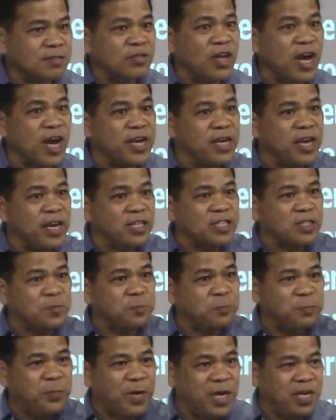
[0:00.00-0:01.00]
They
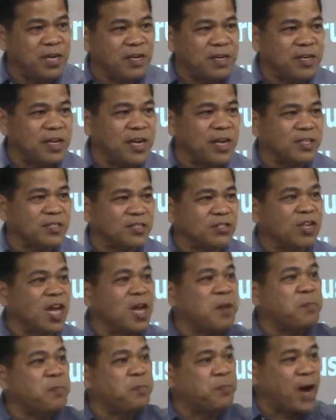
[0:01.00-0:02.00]
experienced
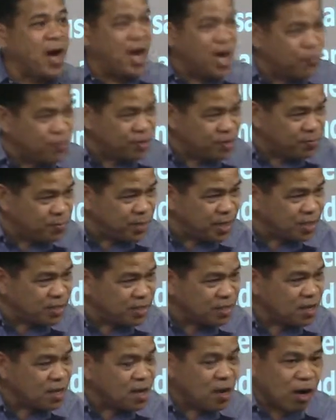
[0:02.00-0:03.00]
the
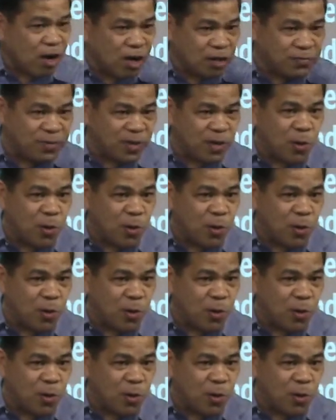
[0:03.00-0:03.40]
empowerment of